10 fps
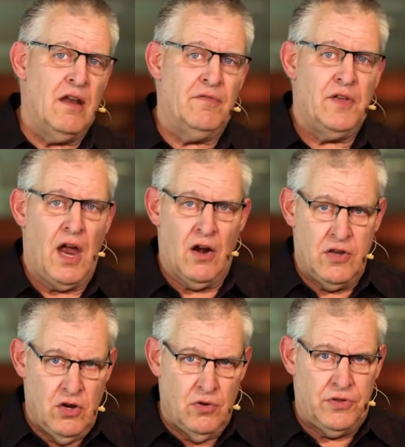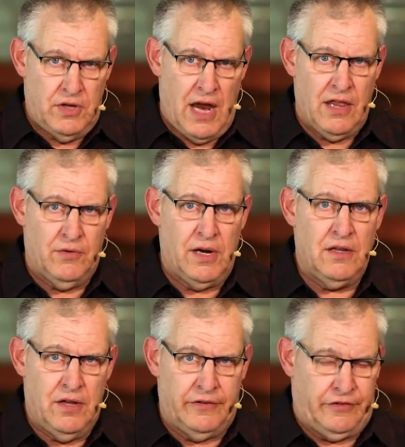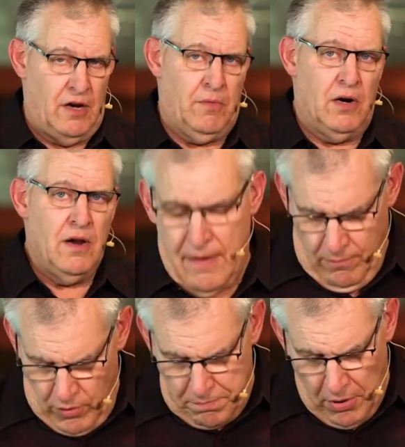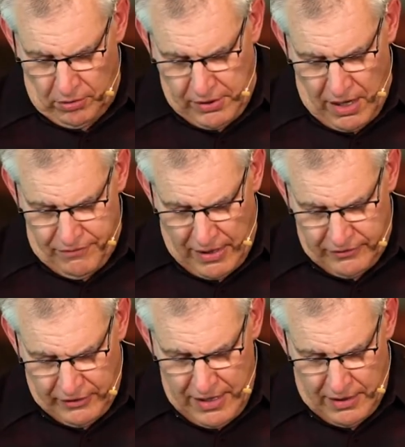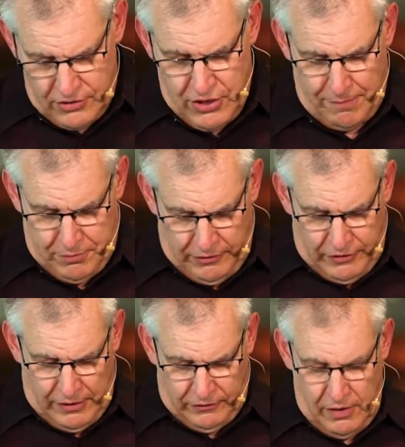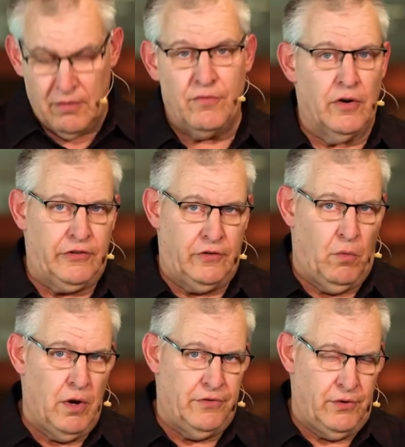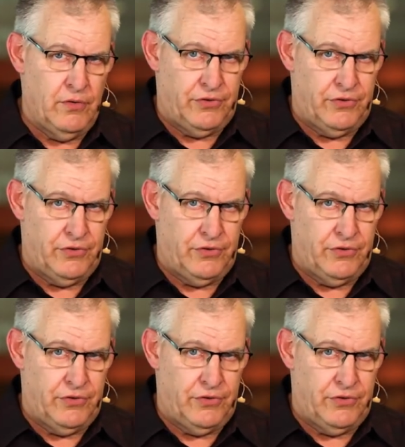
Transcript: of our youth gathering this summer, we built out of Isaiah chapter 60, verses 1 through